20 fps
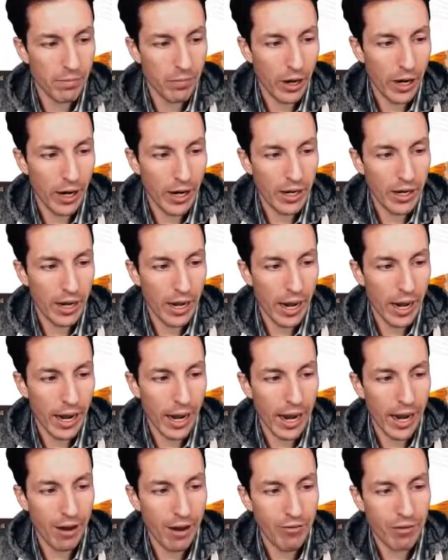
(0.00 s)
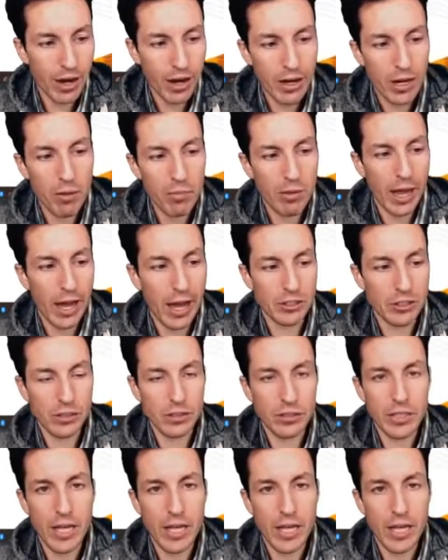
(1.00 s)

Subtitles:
right? And I've got a couple actions.